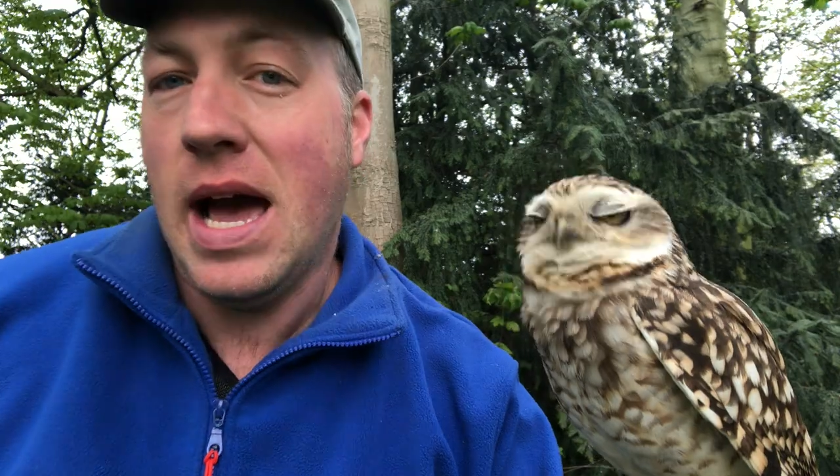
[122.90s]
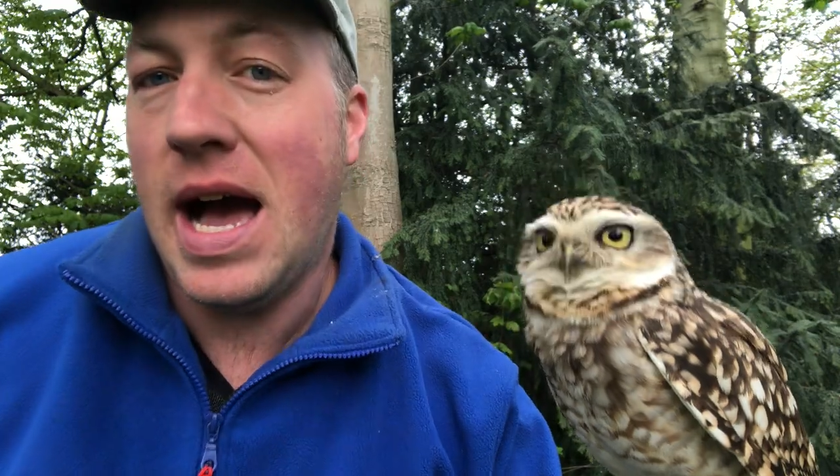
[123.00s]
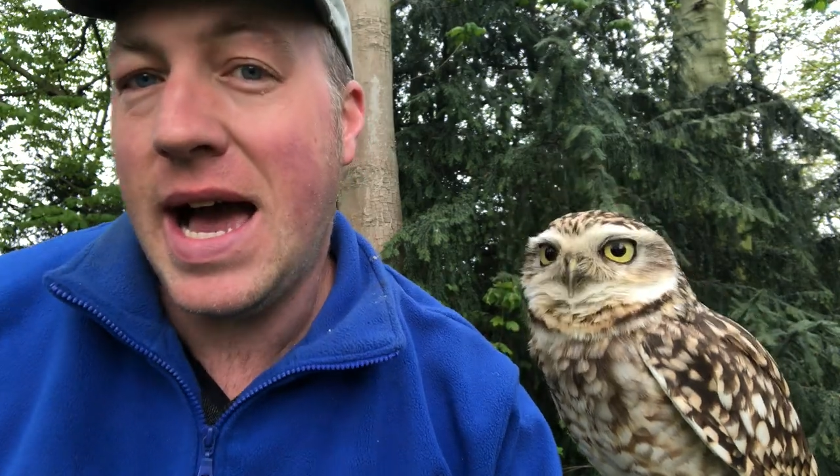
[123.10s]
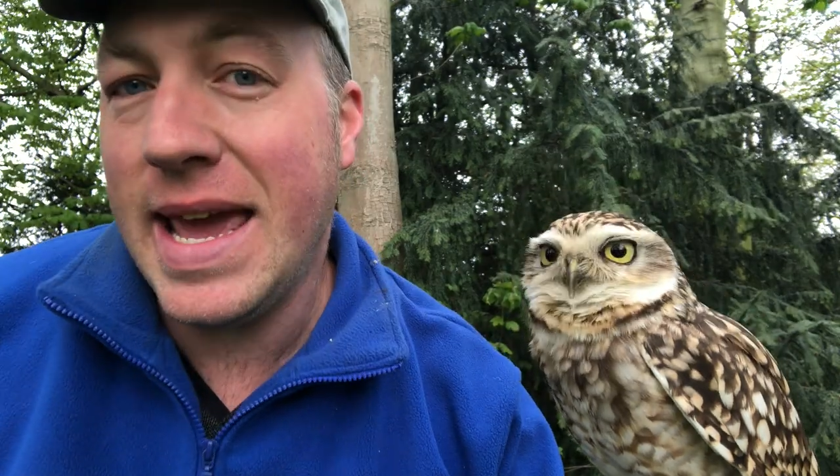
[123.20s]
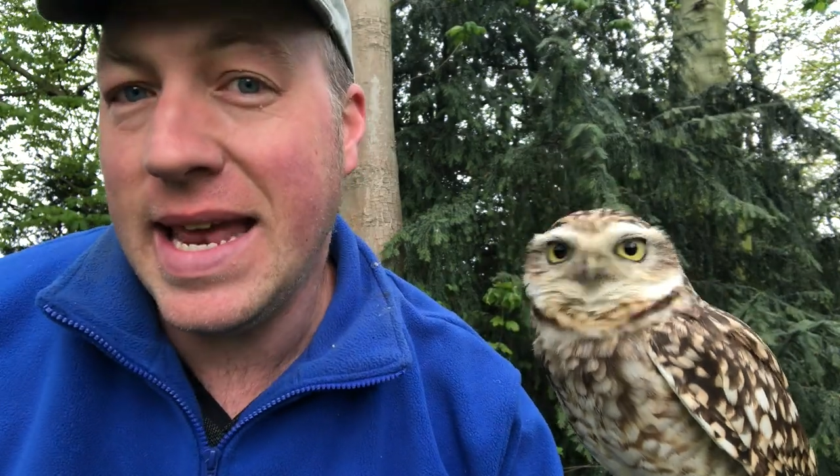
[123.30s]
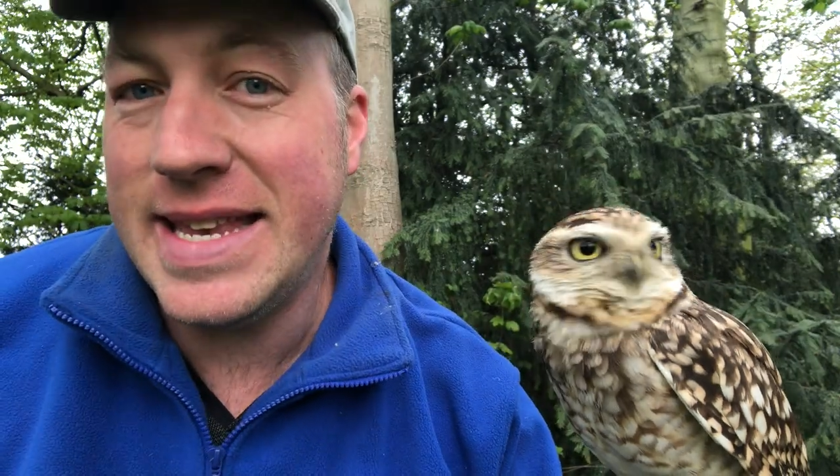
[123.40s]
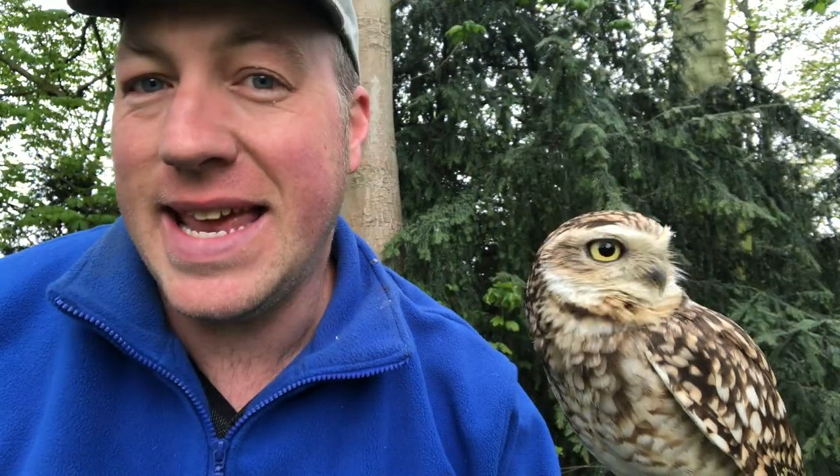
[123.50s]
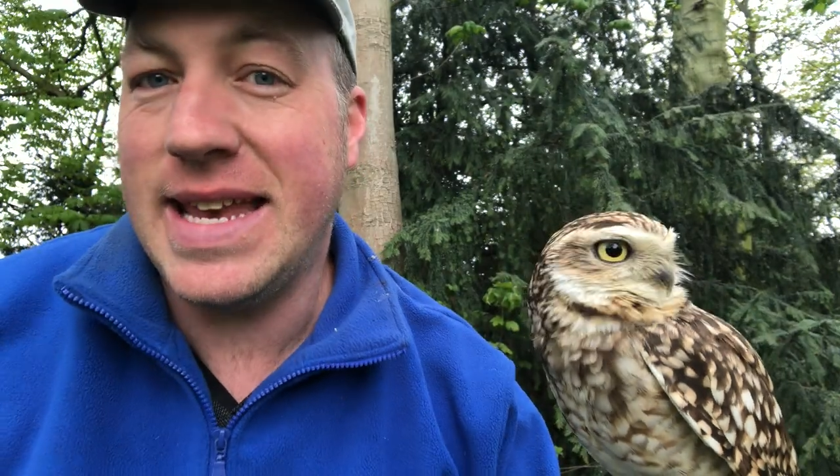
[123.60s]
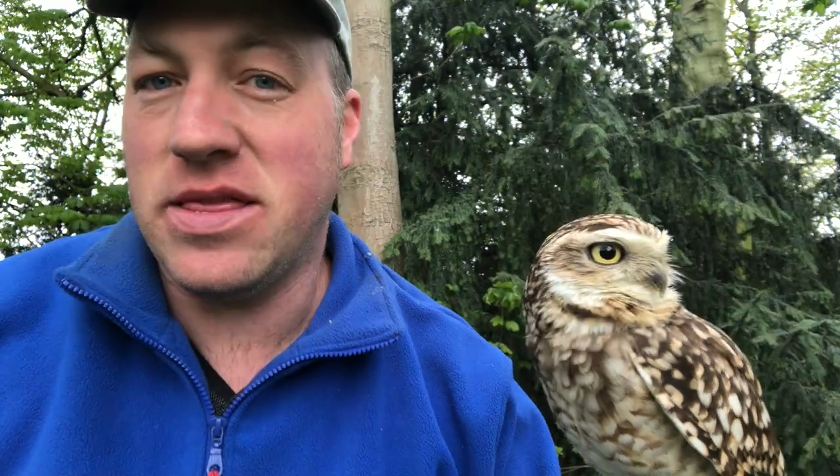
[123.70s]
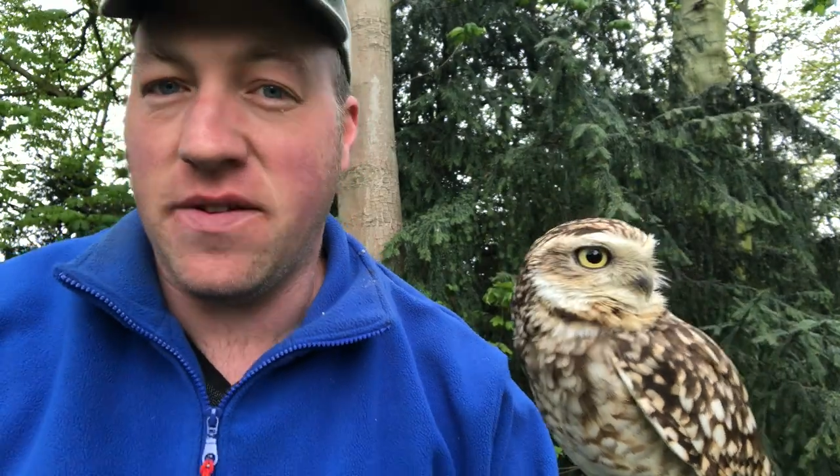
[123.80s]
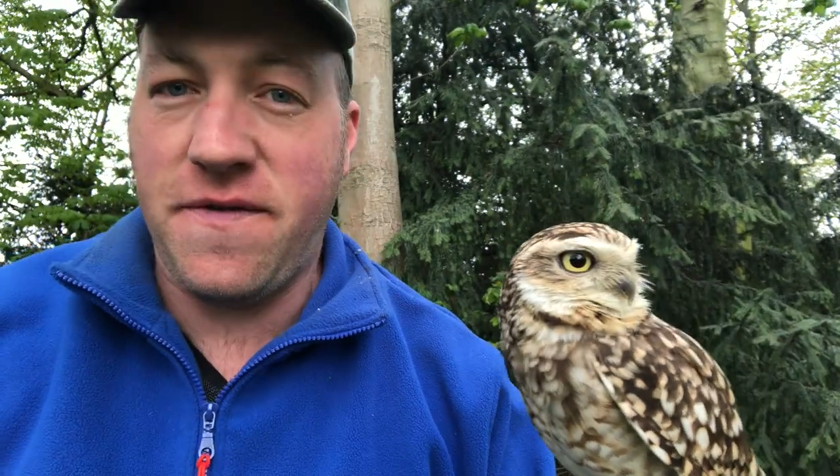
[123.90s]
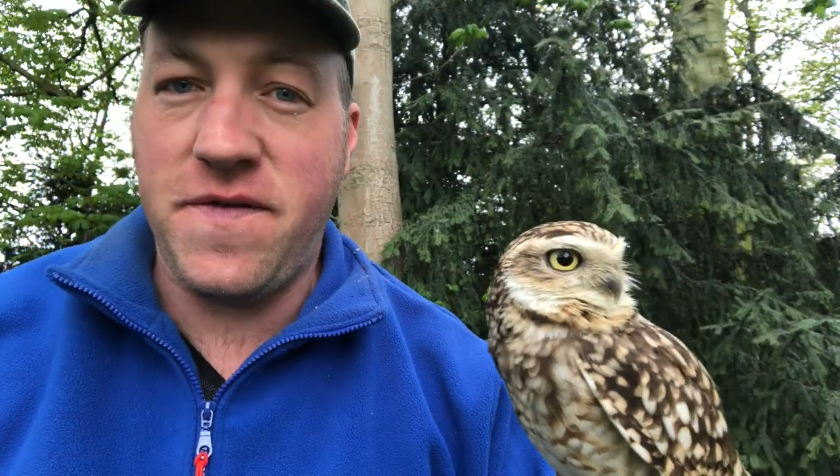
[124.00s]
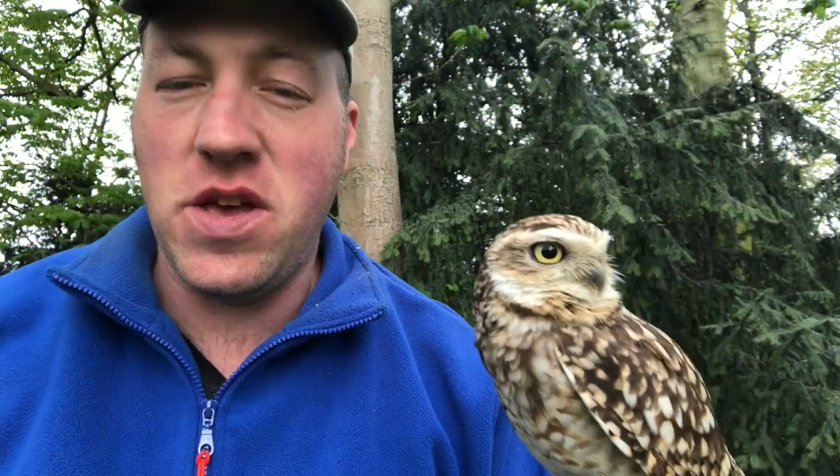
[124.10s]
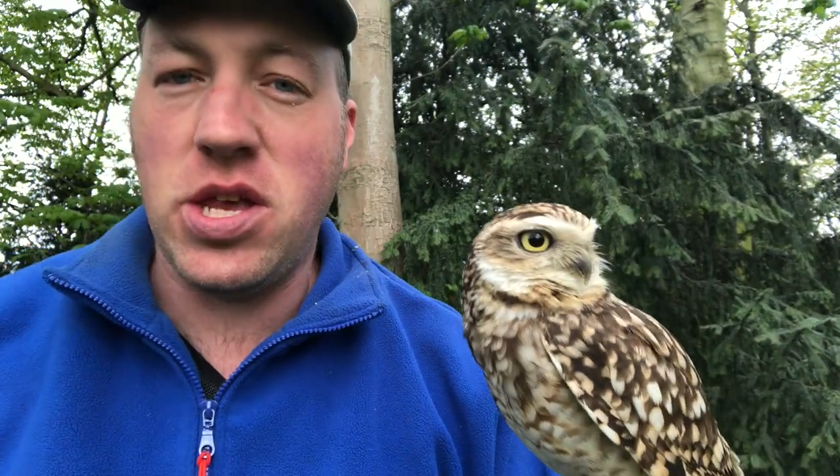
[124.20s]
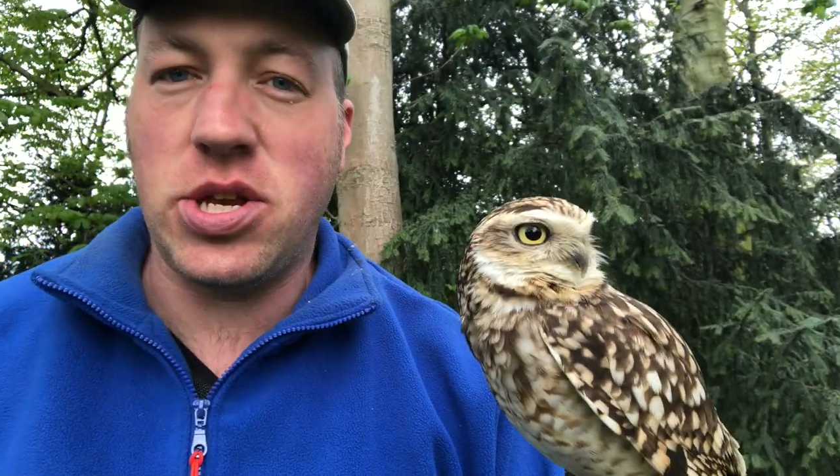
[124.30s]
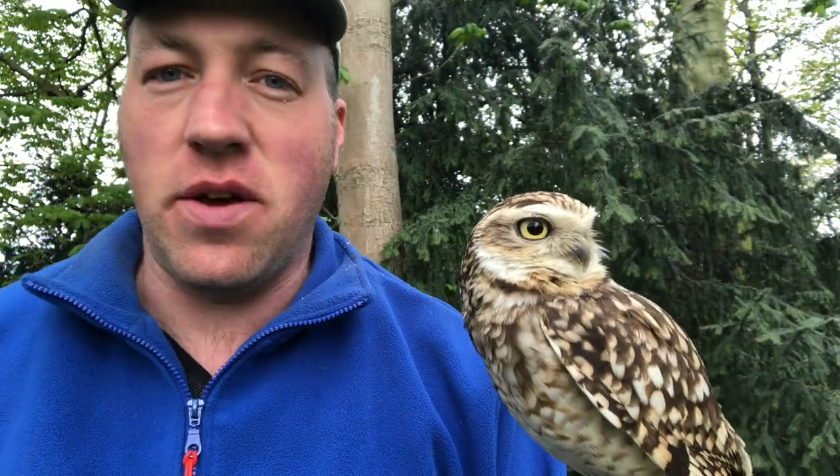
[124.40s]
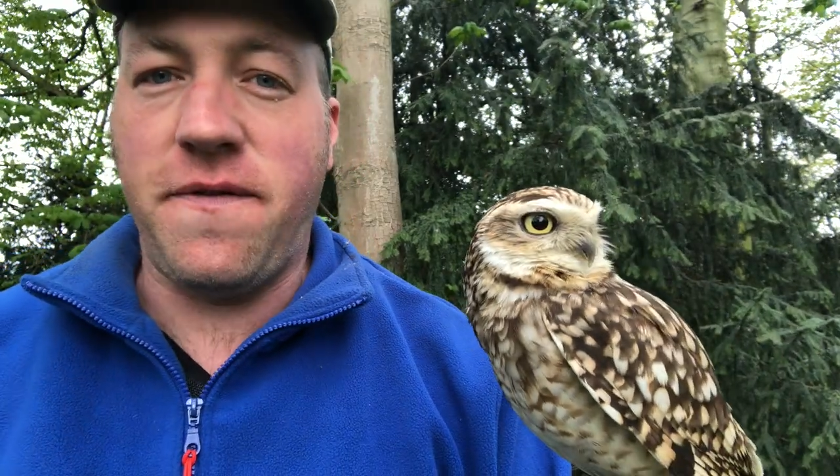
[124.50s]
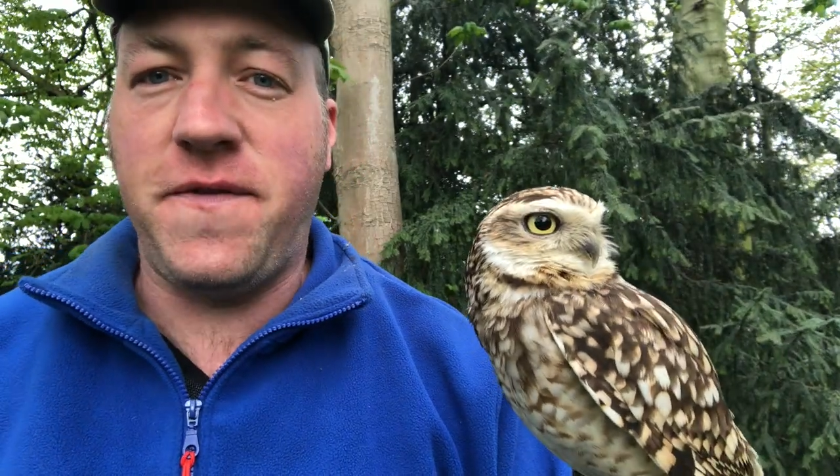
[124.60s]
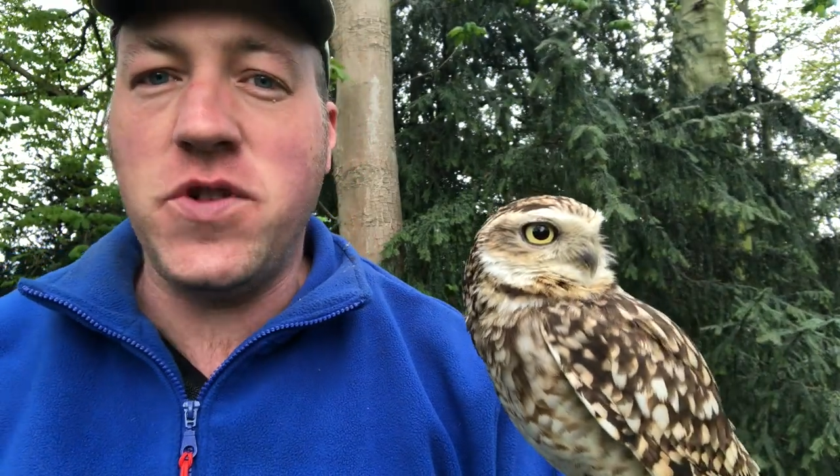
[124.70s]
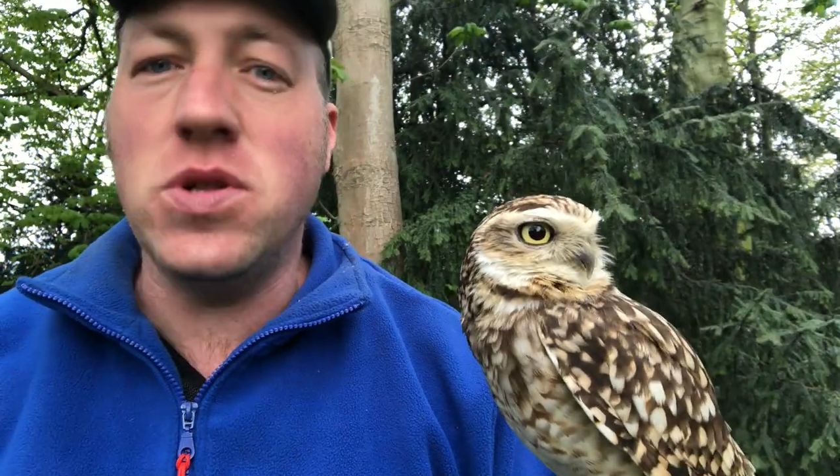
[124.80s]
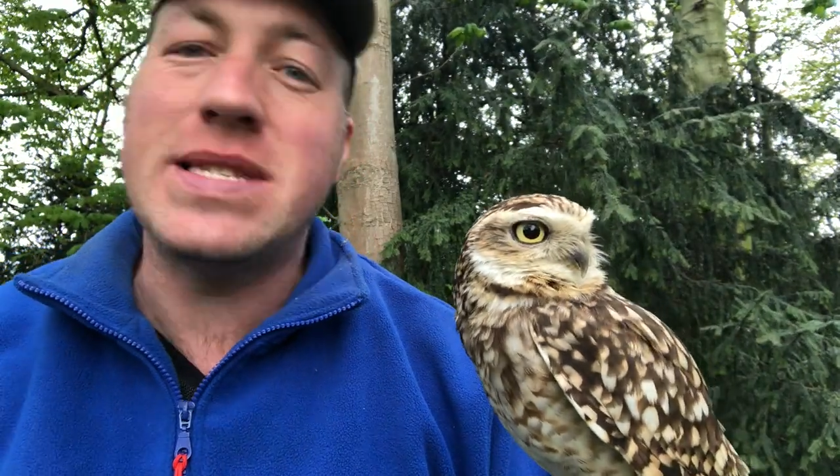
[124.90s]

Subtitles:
I did the first full